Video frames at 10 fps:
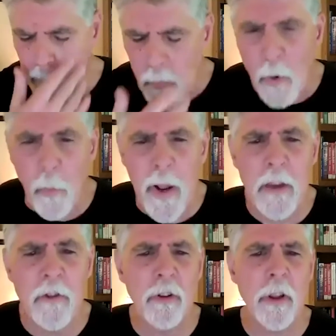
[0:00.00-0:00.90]
What I
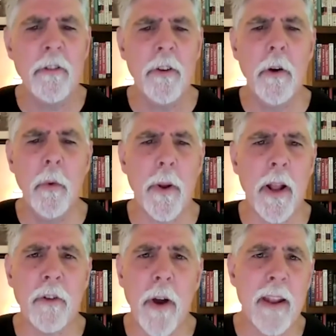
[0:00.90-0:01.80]
usually do when I
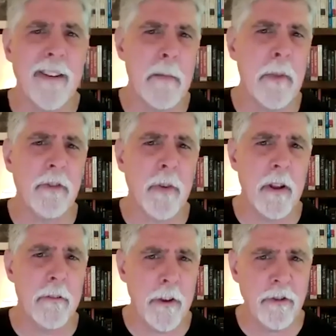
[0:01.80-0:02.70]
try to demonstrate
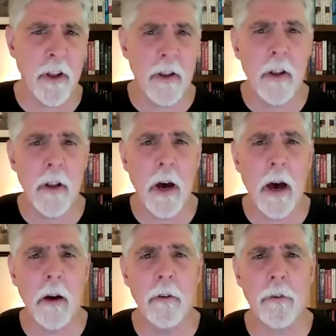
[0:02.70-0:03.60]
a vision
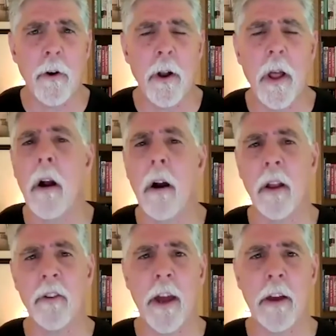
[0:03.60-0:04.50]
for an
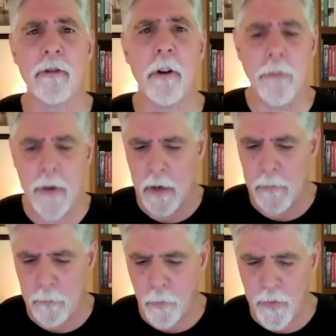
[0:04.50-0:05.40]
architecture, if I come
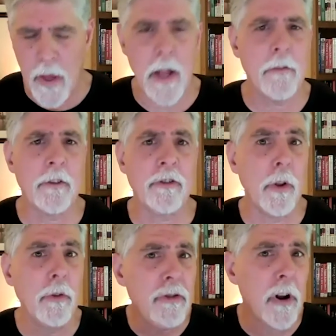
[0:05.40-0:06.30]
up with kind of a
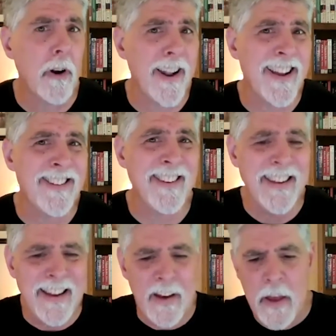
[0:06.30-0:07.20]
solution or an
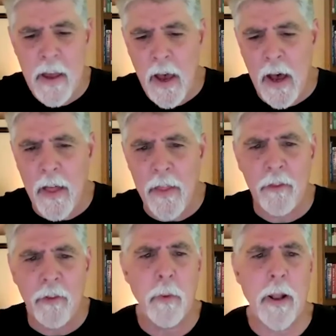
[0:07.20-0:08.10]
idea,
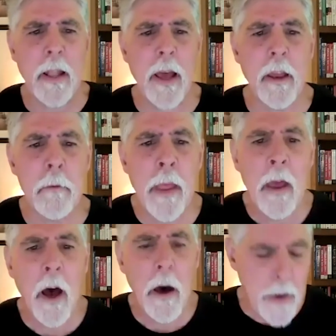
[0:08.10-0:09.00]
this is what I'd like.
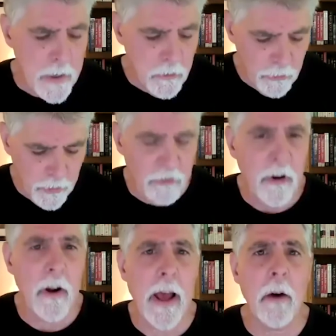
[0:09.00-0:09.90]
I usually
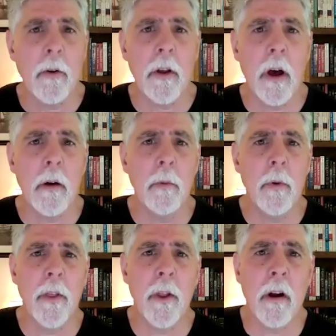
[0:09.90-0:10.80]
start out
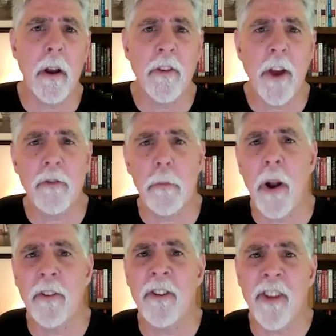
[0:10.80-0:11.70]
with an architecture
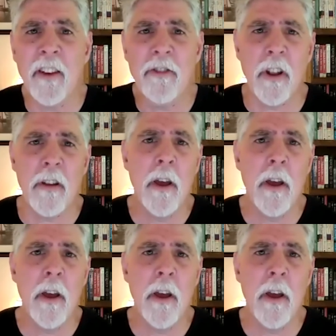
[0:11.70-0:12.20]
presentation.